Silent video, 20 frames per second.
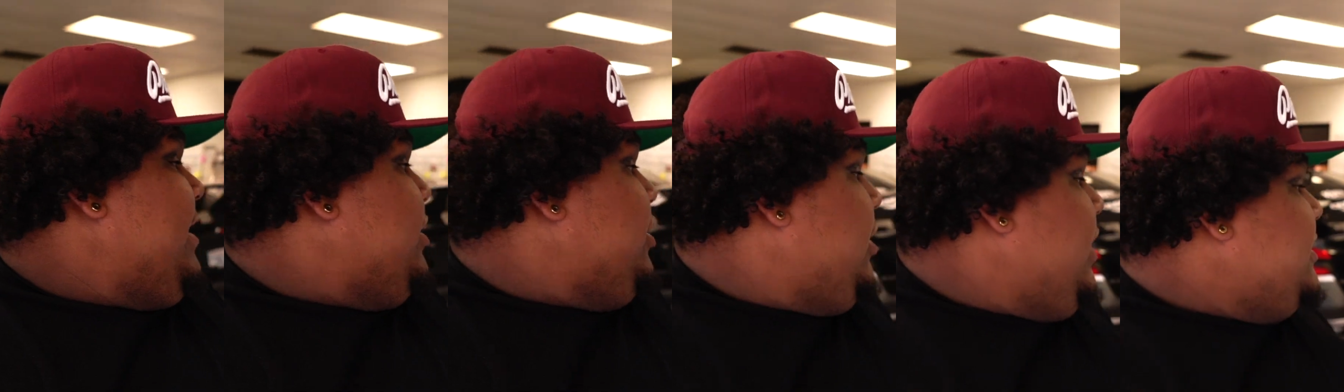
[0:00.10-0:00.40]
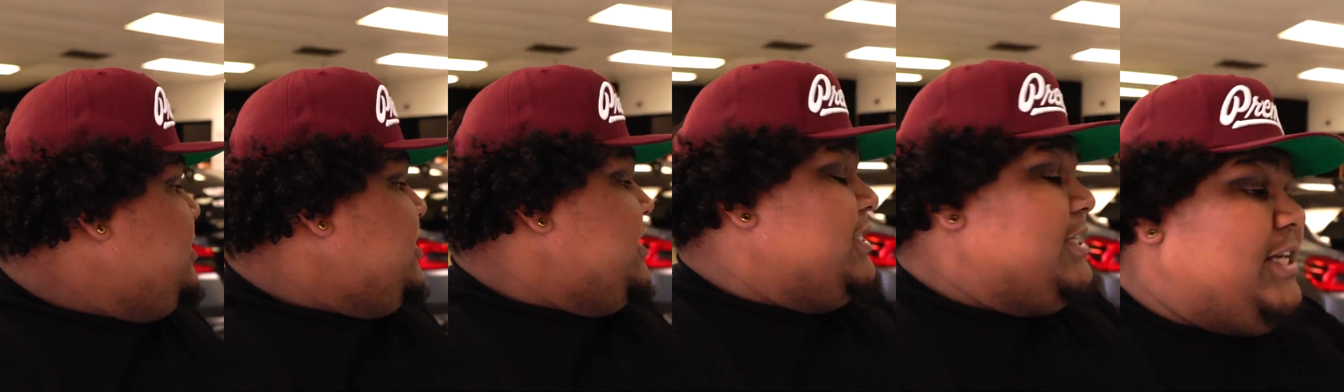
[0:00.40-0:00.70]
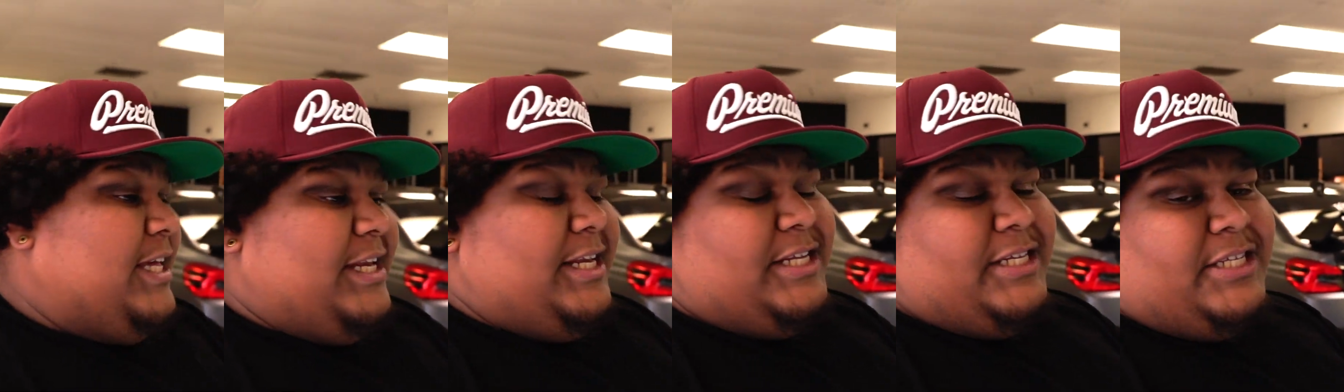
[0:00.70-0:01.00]
clutch is
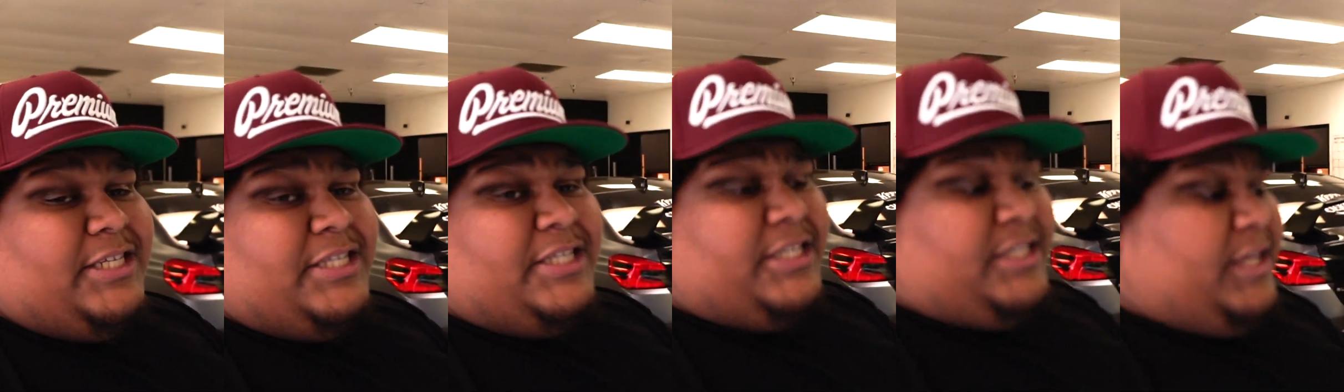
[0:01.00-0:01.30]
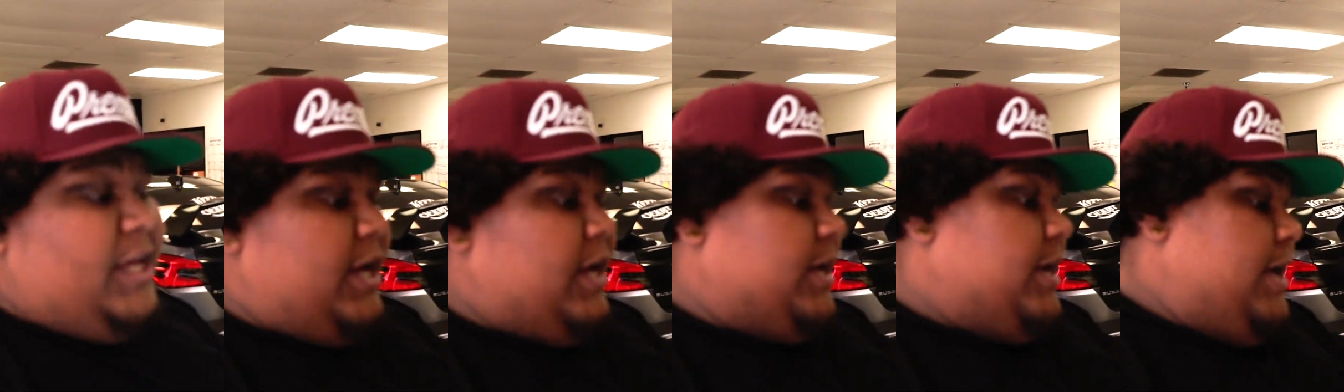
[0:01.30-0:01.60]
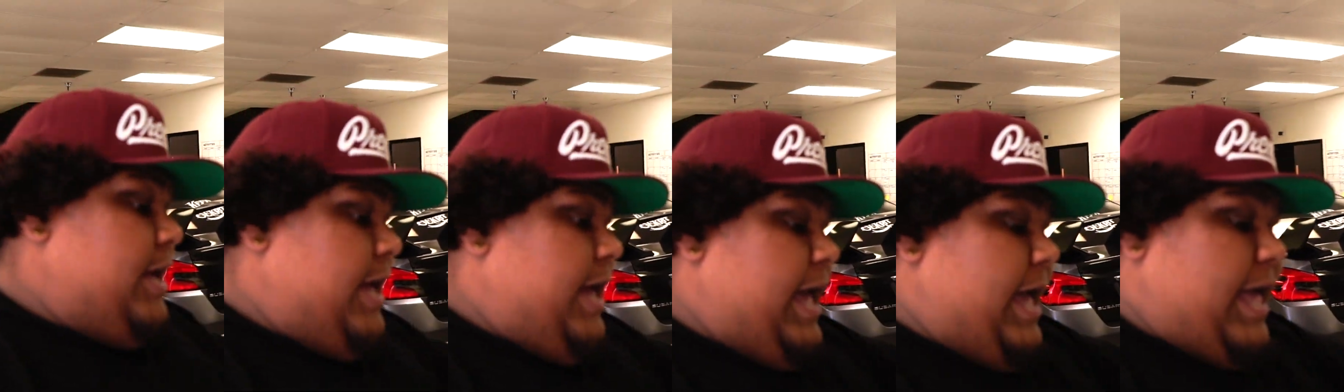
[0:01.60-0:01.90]
getting stuck,
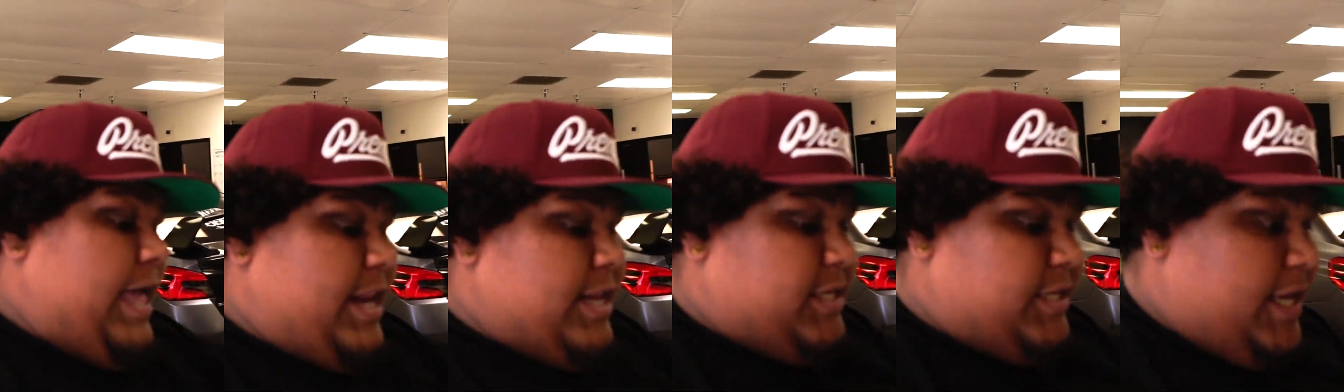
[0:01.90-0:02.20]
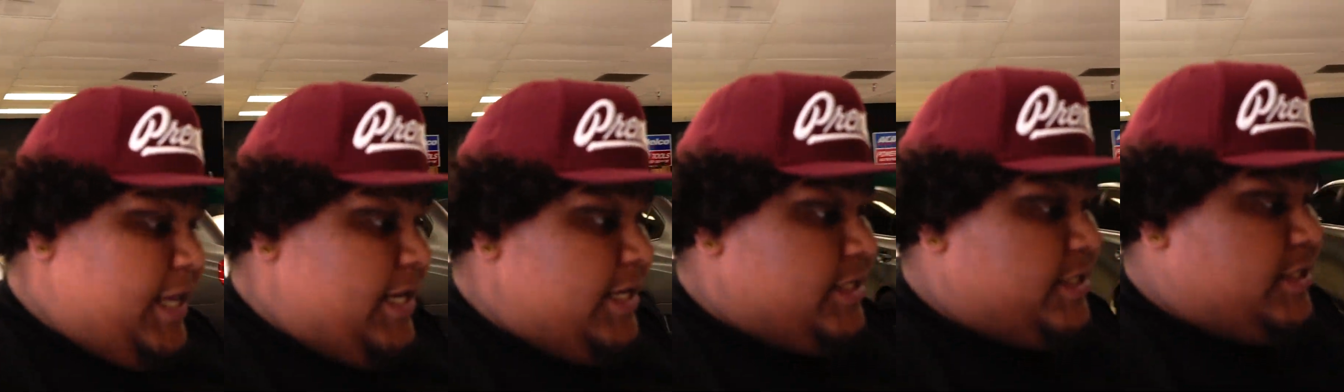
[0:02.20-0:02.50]
and it's getting